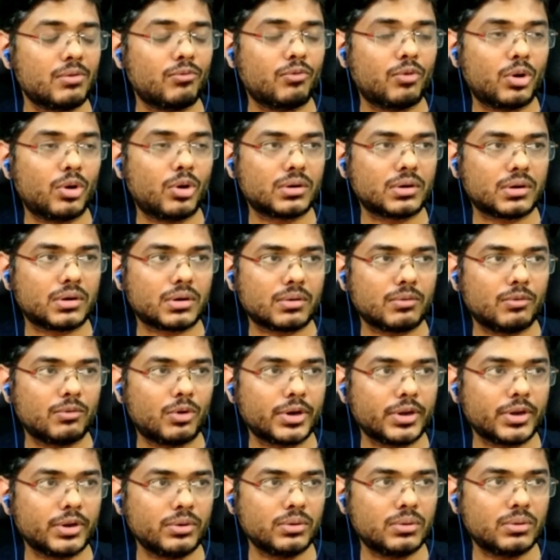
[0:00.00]

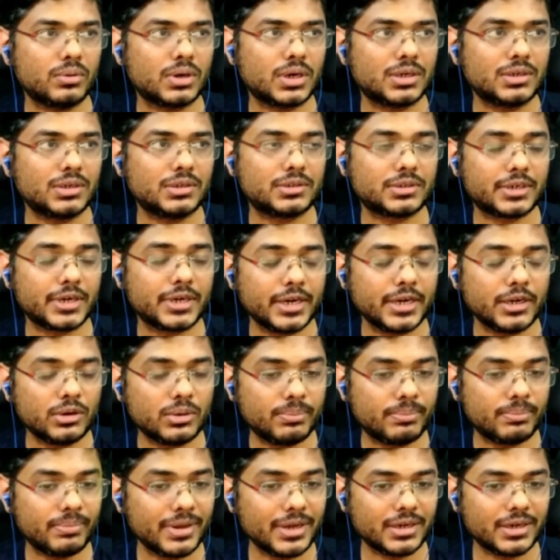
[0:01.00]
what you are trained
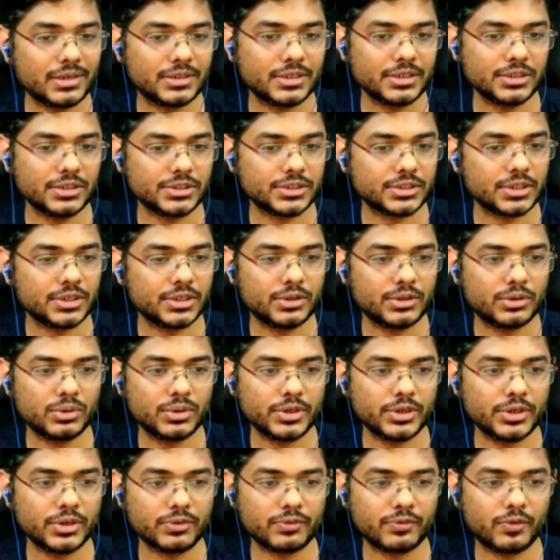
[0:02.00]
to pay attention to
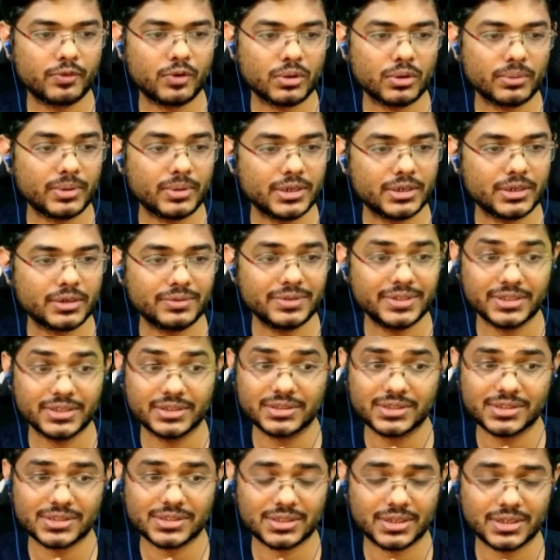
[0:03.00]
in your formative
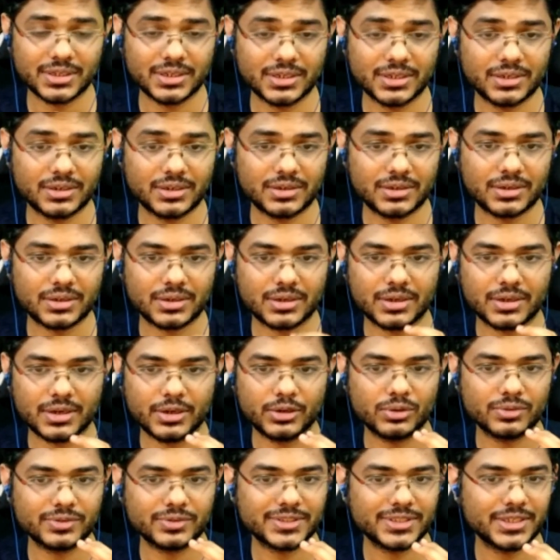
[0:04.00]
years, it
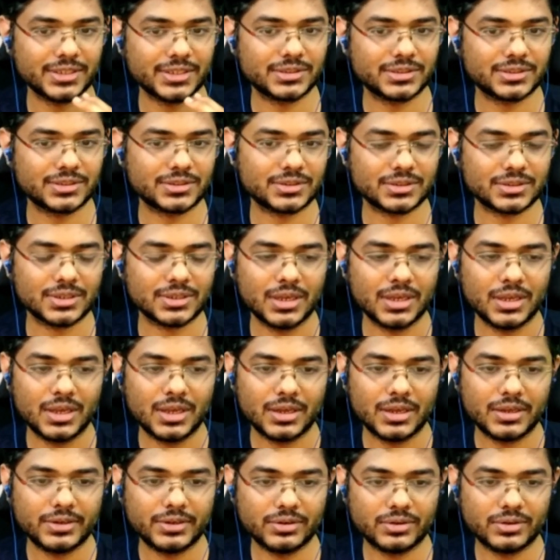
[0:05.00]
kind of sets
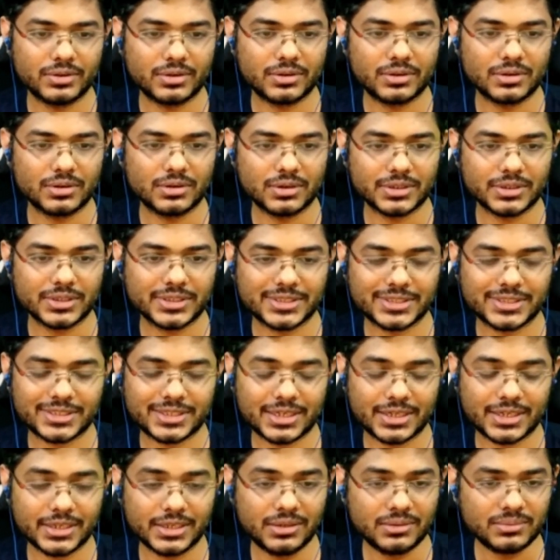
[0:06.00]
your
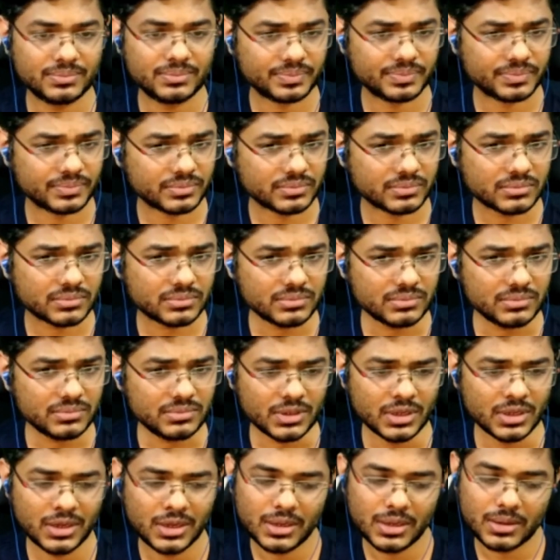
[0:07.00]
style.
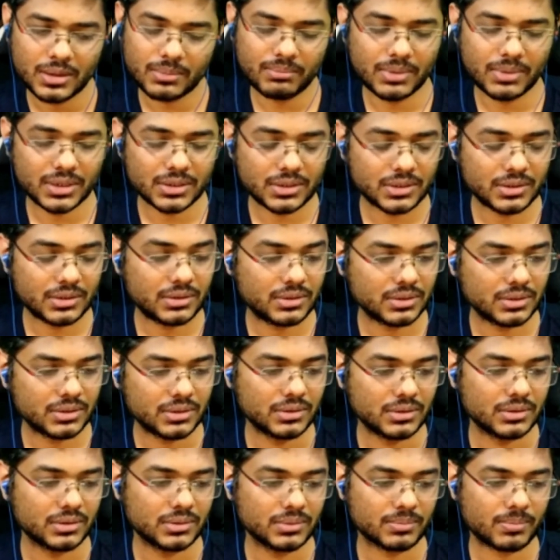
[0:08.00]
But
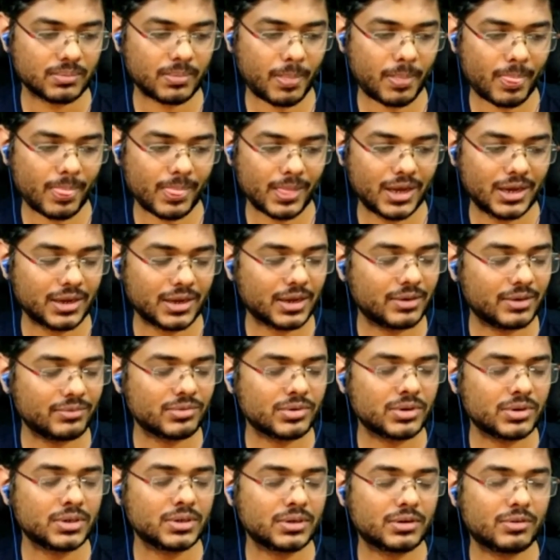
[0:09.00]
I
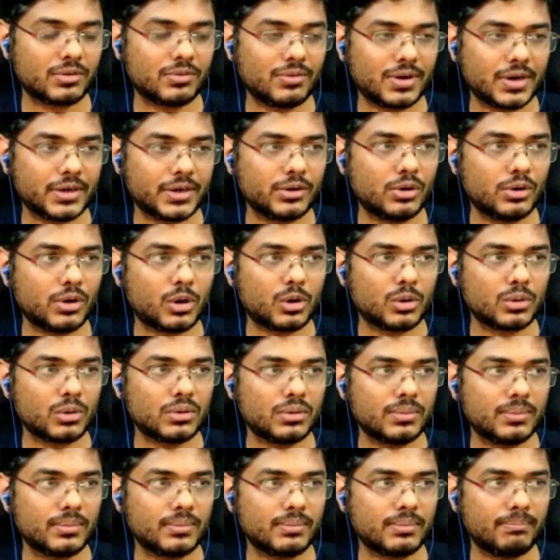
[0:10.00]
haven't quite
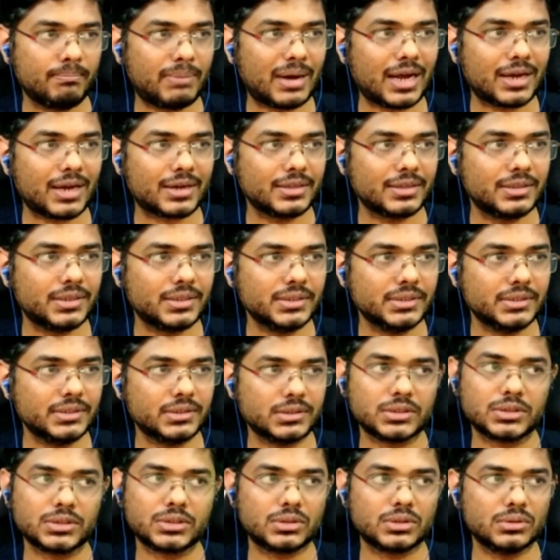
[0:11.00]
gone back in the
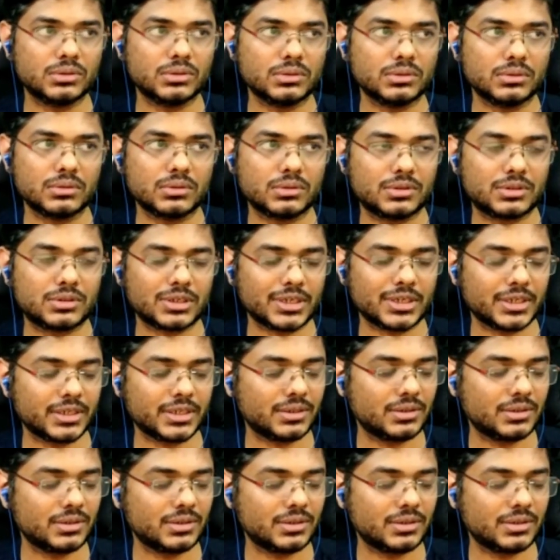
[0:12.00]
years to try